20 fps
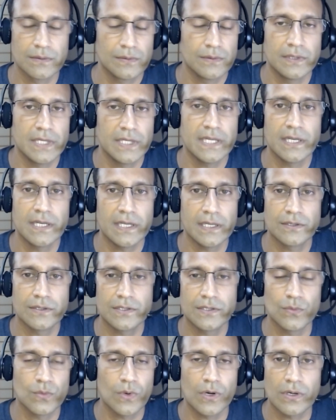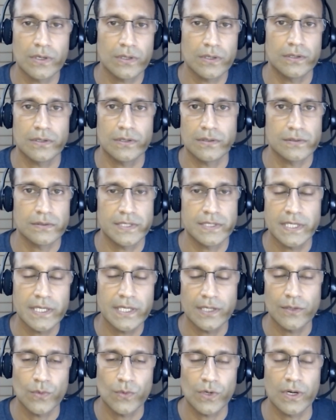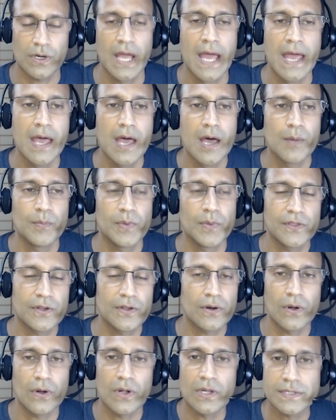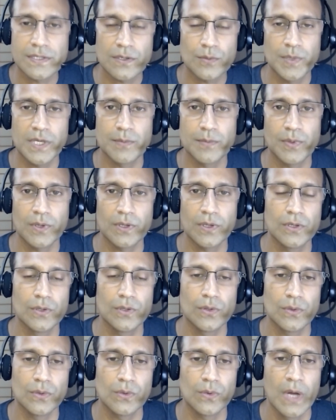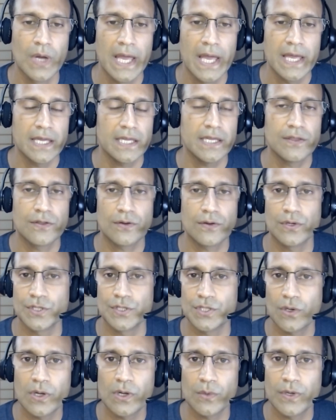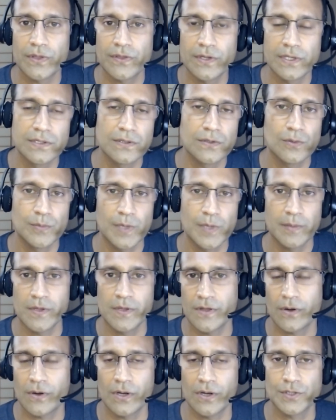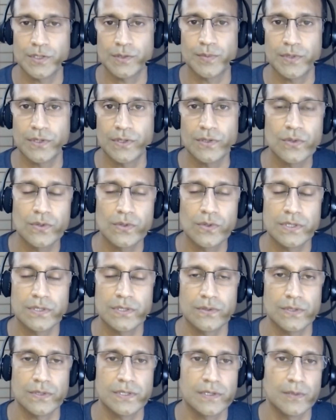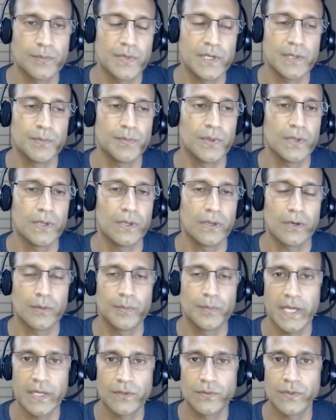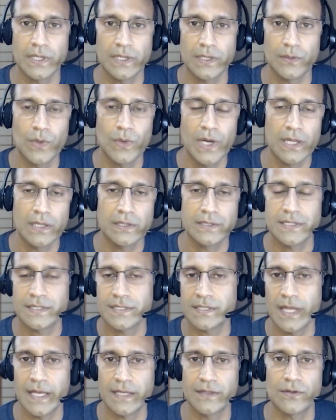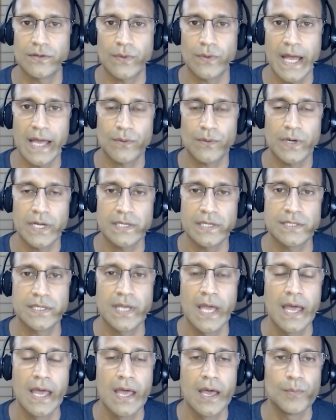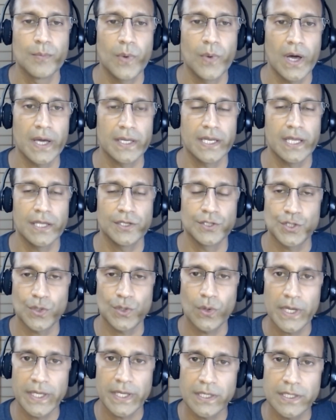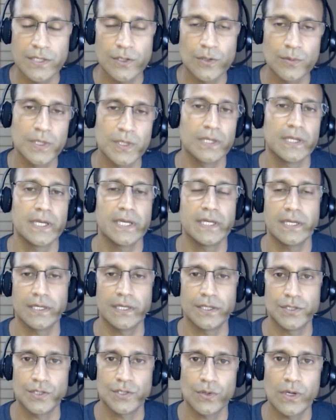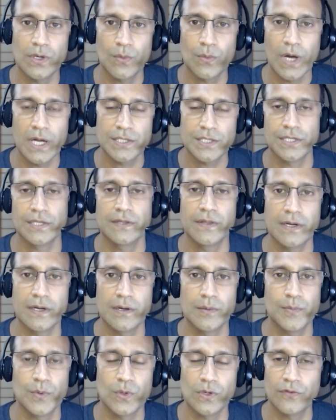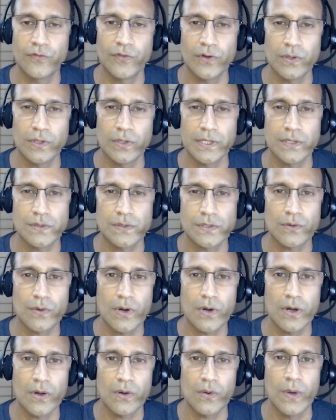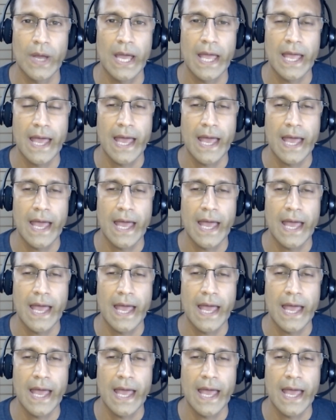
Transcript: needing to work or seeking work? But there are also people who either enjoy what they do, maybe they're entrepreneurs, or some people are paid really well, dislike the rat race, but enjoy accumulating, enjoy watching their portfolios grow.